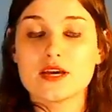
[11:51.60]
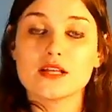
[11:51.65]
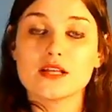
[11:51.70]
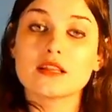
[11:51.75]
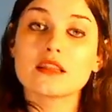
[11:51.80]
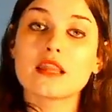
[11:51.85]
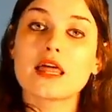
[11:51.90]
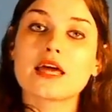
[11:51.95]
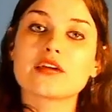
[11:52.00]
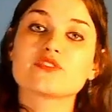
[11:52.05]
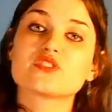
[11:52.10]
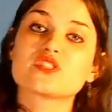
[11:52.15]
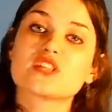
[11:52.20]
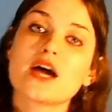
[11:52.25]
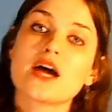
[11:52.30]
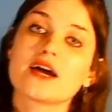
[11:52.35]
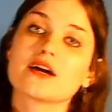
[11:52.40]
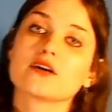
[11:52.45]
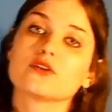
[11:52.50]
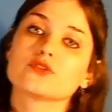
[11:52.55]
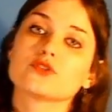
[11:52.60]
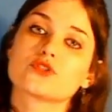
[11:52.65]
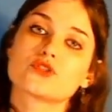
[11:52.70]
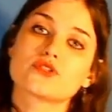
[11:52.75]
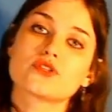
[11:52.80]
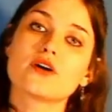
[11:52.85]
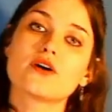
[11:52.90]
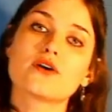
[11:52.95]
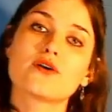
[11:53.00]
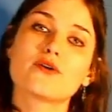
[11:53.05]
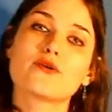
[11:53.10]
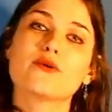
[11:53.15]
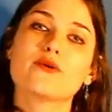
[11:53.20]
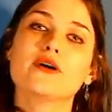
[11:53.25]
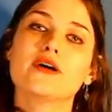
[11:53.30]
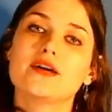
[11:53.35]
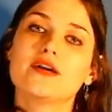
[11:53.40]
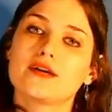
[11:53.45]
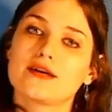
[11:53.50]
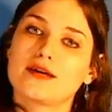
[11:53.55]
lifestyle. So
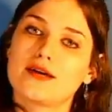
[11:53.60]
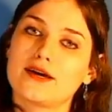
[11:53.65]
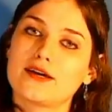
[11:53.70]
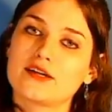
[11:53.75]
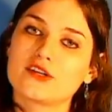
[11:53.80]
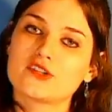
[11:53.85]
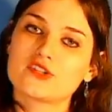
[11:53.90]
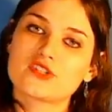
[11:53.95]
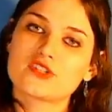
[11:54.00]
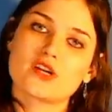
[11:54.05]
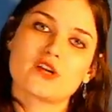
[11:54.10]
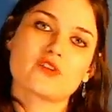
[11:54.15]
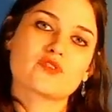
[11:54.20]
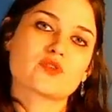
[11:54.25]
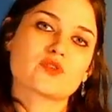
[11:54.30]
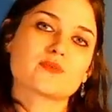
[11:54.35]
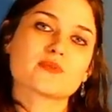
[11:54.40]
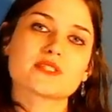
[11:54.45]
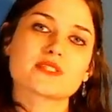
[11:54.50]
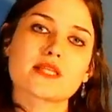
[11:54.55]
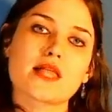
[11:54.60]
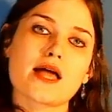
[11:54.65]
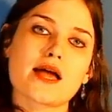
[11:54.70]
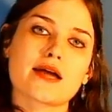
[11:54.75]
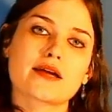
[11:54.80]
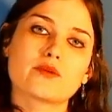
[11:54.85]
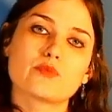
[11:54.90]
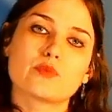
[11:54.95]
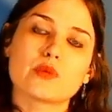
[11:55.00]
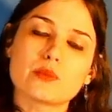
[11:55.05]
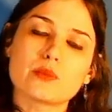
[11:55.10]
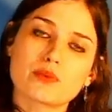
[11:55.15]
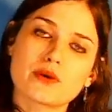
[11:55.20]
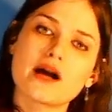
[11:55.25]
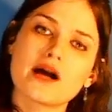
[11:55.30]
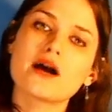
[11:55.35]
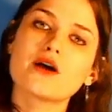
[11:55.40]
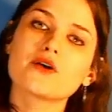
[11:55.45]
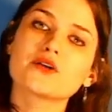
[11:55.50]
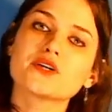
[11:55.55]
cut yourself some slack. Be
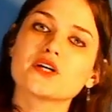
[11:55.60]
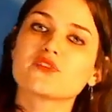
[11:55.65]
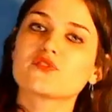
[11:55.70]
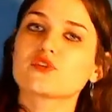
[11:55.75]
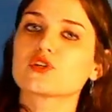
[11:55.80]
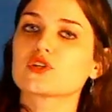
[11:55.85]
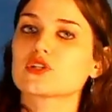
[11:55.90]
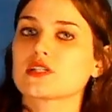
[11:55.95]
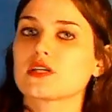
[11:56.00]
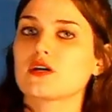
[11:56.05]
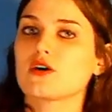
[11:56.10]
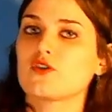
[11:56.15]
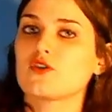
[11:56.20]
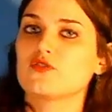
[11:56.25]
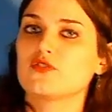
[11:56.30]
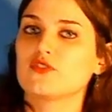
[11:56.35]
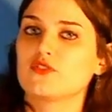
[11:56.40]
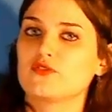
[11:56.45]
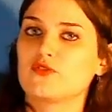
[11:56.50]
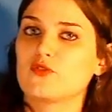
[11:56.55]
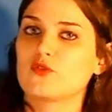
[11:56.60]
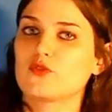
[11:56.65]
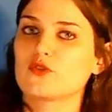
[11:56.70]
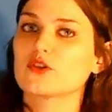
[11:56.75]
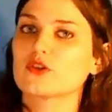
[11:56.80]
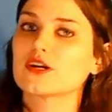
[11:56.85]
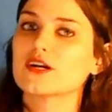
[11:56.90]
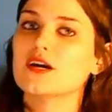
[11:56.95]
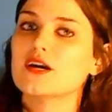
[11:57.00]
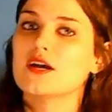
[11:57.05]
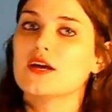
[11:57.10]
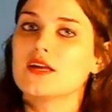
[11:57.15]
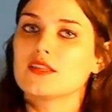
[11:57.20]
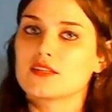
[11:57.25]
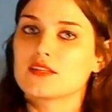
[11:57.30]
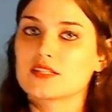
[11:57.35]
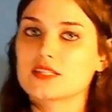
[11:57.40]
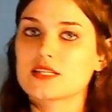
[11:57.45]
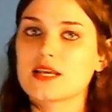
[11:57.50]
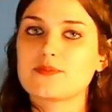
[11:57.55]
proud of yourself for the
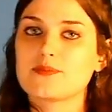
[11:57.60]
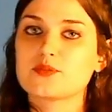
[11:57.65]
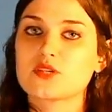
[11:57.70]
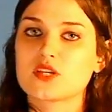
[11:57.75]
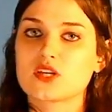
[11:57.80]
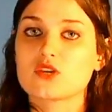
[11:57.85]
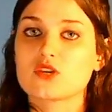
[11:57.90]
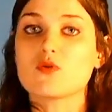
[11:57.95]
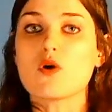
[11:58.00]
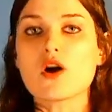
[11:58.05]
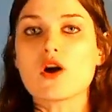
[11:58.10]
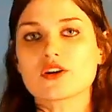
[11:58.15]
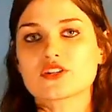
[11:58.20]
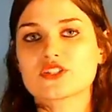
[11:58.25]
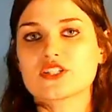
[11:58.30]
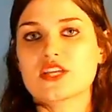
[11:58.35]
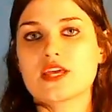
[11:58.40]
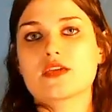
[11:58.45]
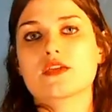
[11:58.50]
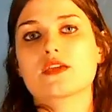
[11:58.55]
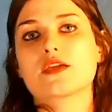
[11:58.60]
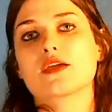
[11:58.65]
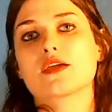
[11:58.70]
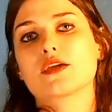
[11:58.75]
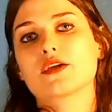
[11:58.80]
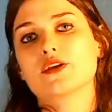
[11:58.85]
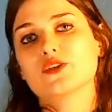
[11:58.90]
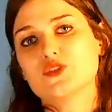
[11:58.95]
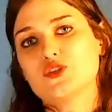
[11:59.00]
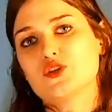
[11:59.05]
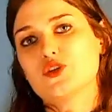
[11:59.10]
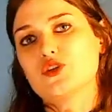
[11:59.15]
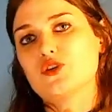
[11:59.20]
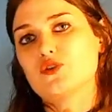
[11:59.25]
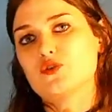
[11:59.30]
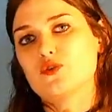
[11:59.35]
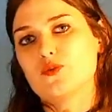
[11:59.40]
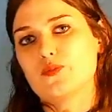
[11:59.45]
steps that you are taking to